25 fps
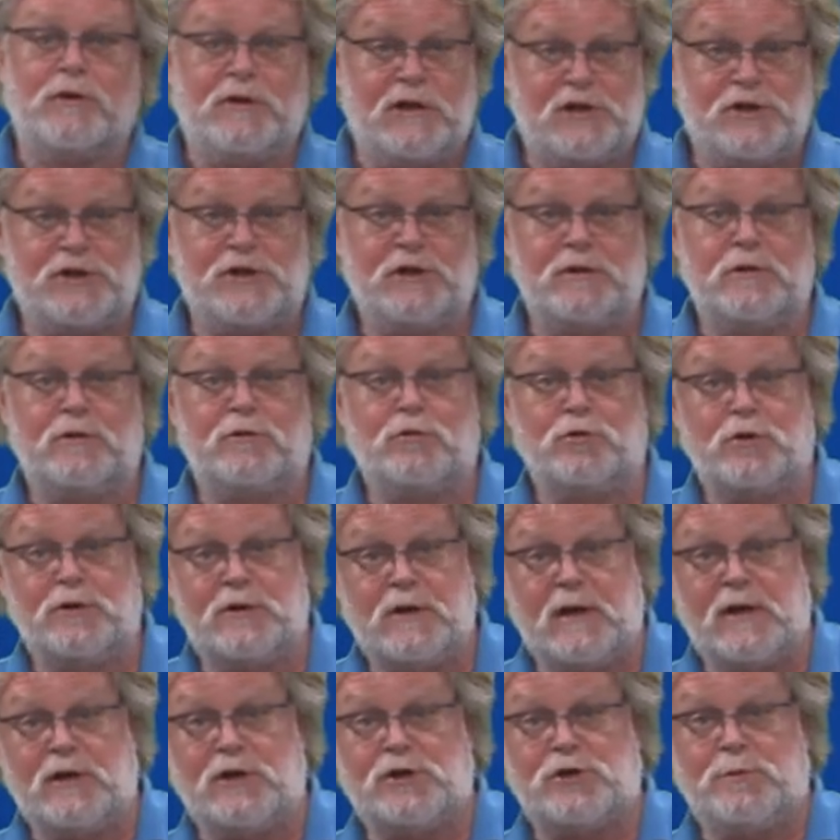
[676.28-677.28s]
addition to the
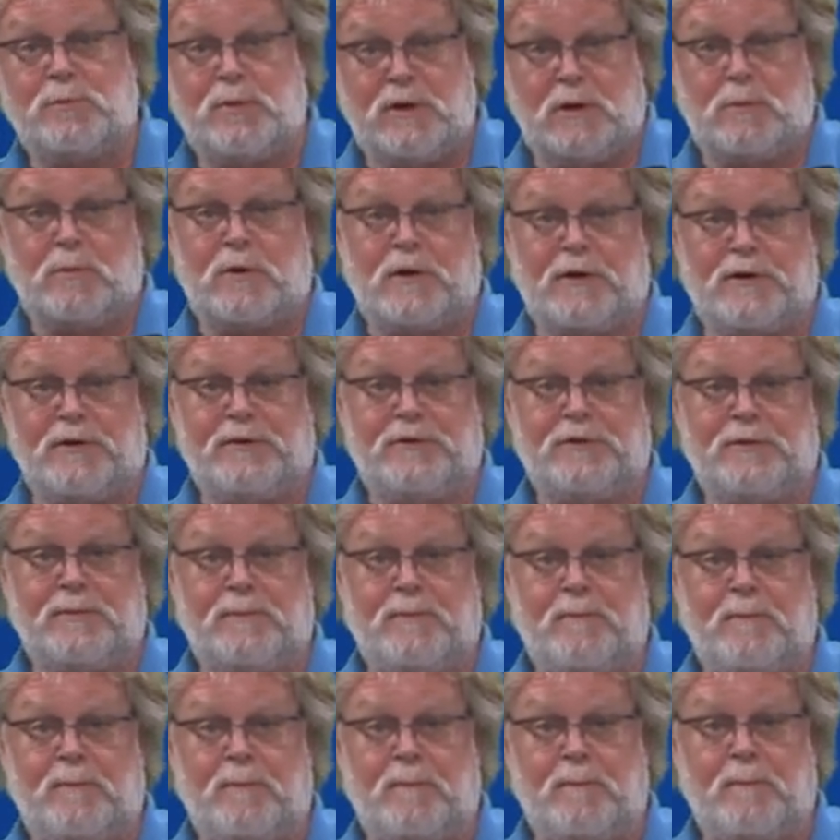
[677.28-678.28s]
Danish beer market.
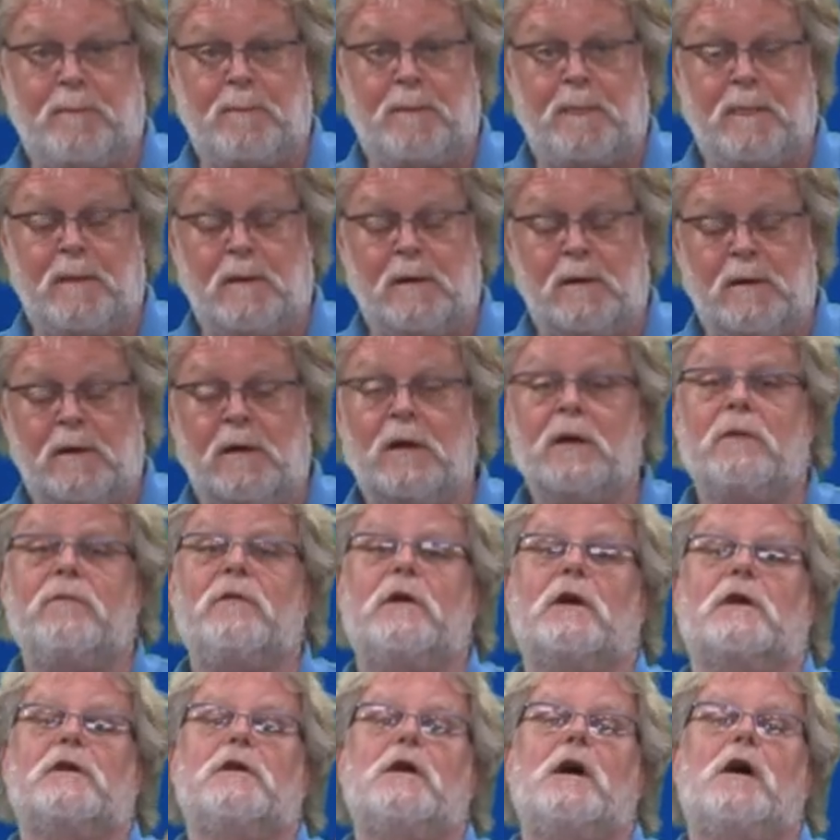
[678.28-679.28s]

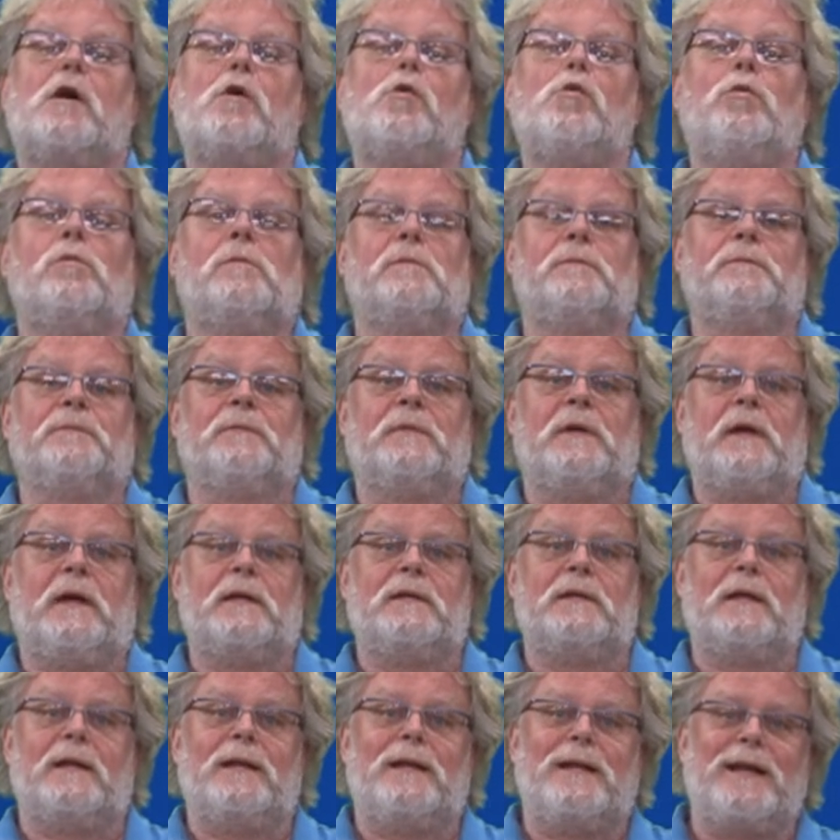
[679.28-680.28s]
We are now
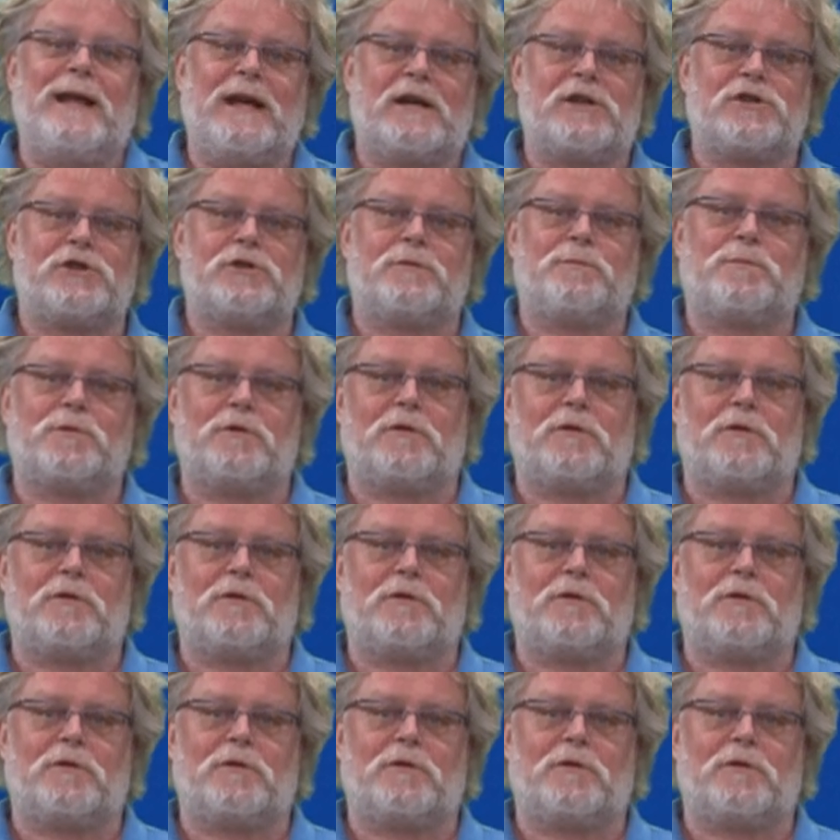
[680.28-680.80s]
in the next